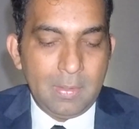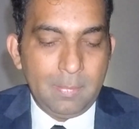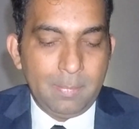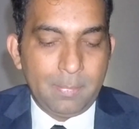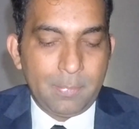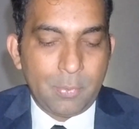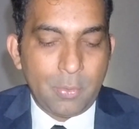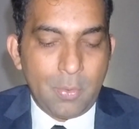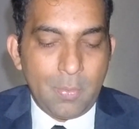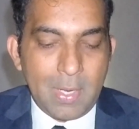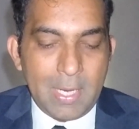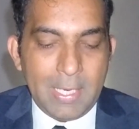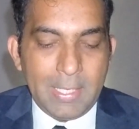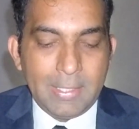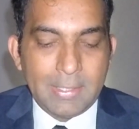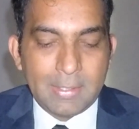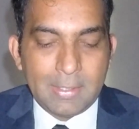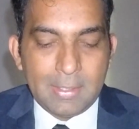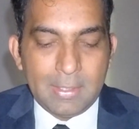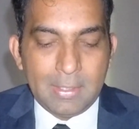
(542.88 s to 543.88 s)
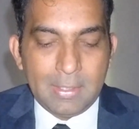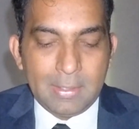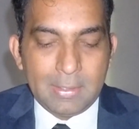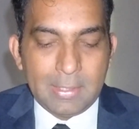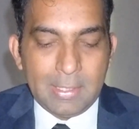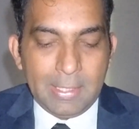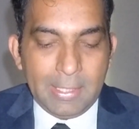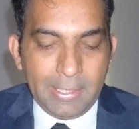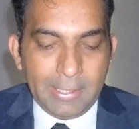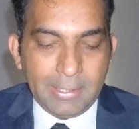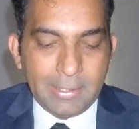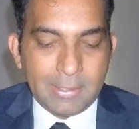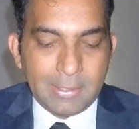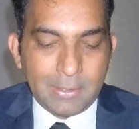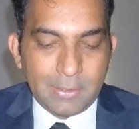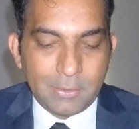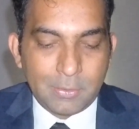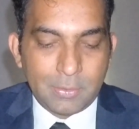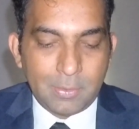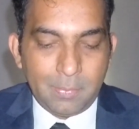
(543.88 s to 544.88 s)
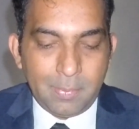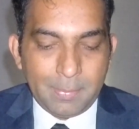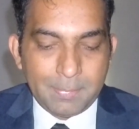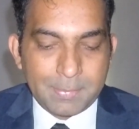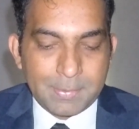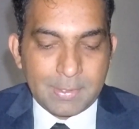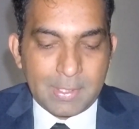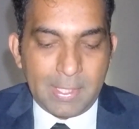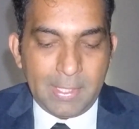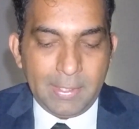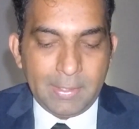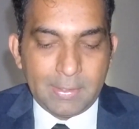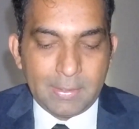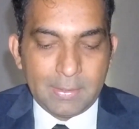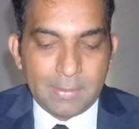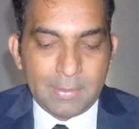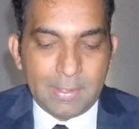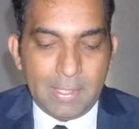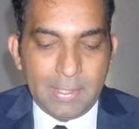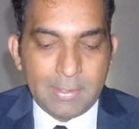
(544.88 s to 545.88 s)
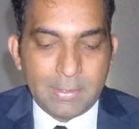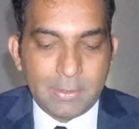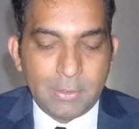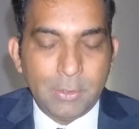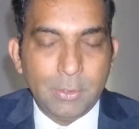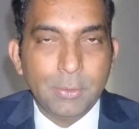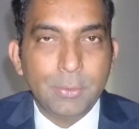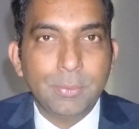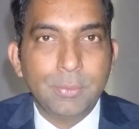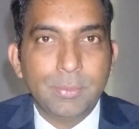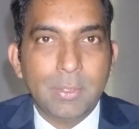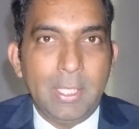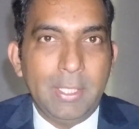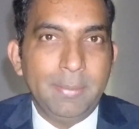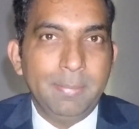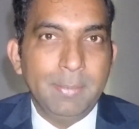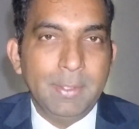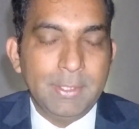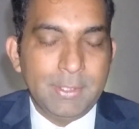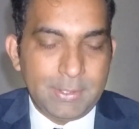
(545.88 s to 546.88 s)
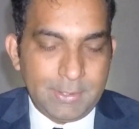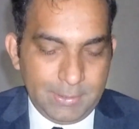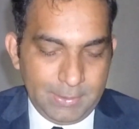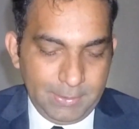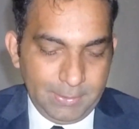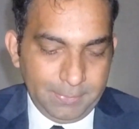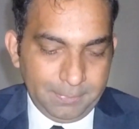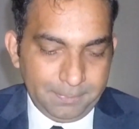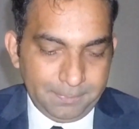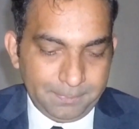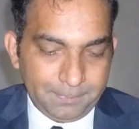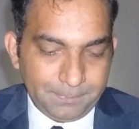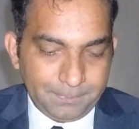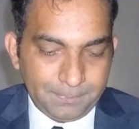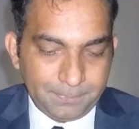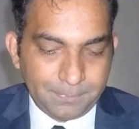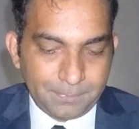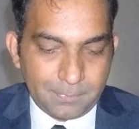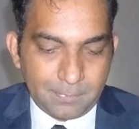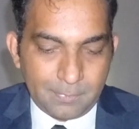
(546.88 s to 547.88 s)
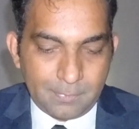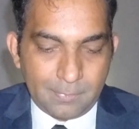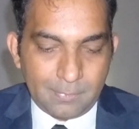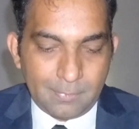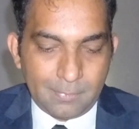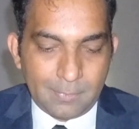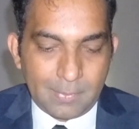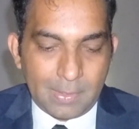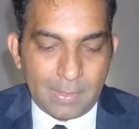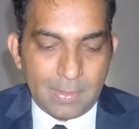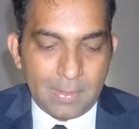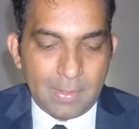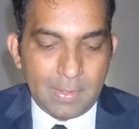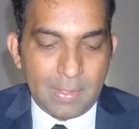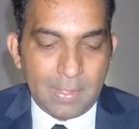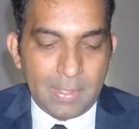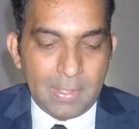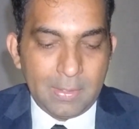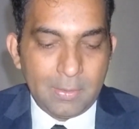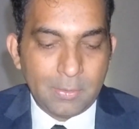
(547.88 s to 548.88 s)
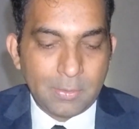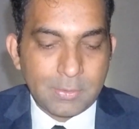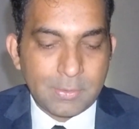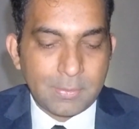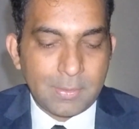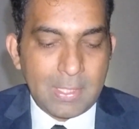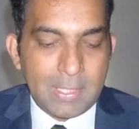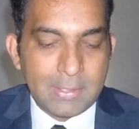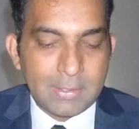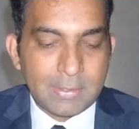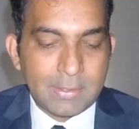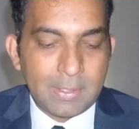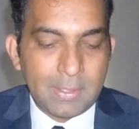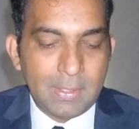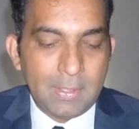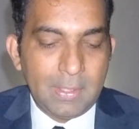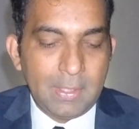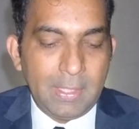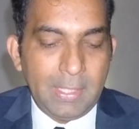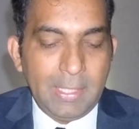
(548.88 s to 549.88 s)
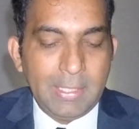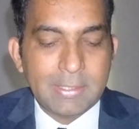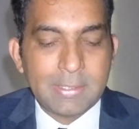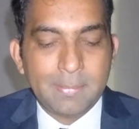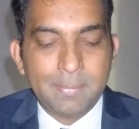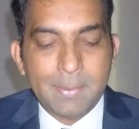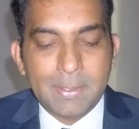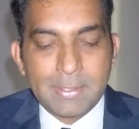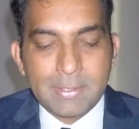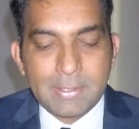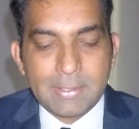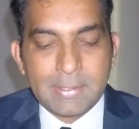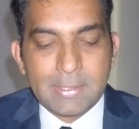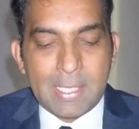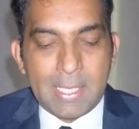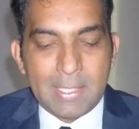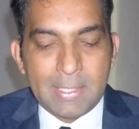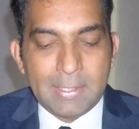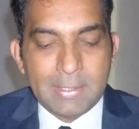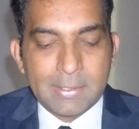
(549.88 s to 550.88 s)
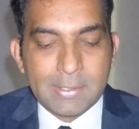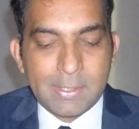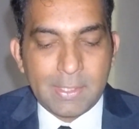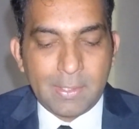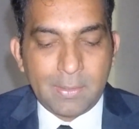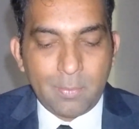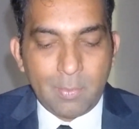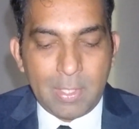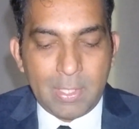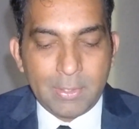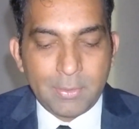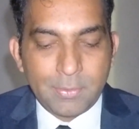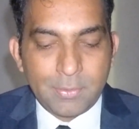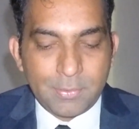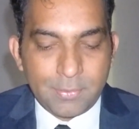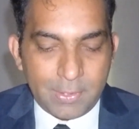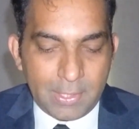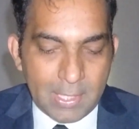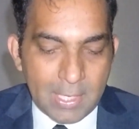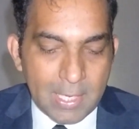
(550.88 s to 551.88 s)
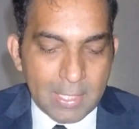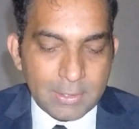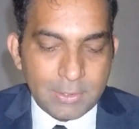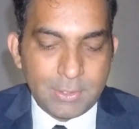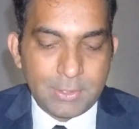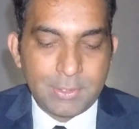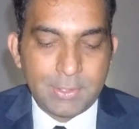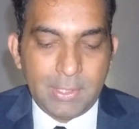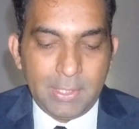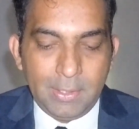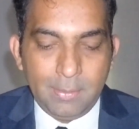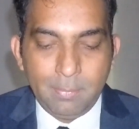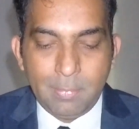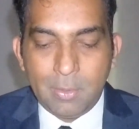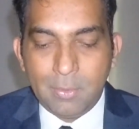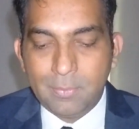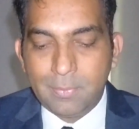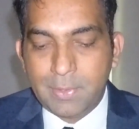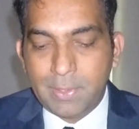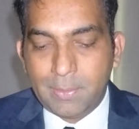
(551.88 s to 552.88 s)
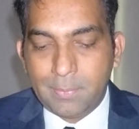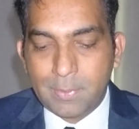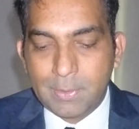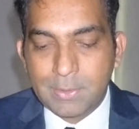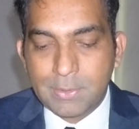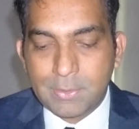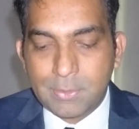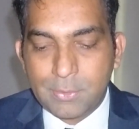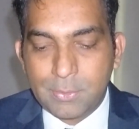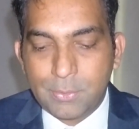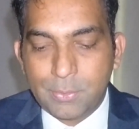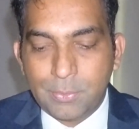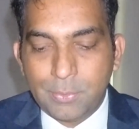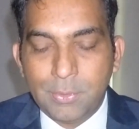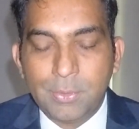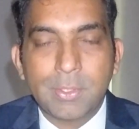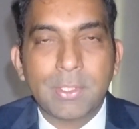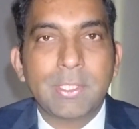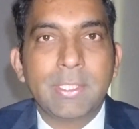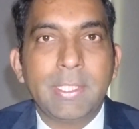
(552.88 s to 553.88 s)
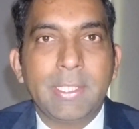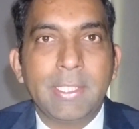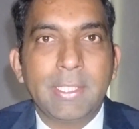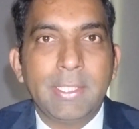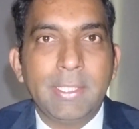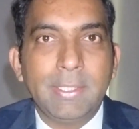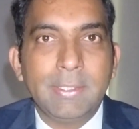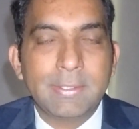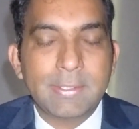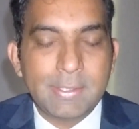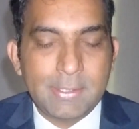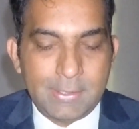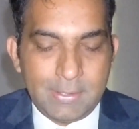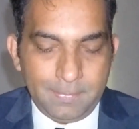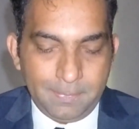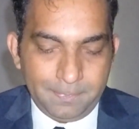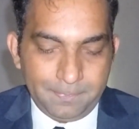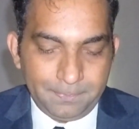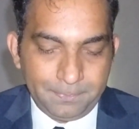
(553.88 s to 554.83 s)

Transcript: Provide the link to the website that you administered. And also asked, is a business analyst required to triage inbound requests through your ticketing system?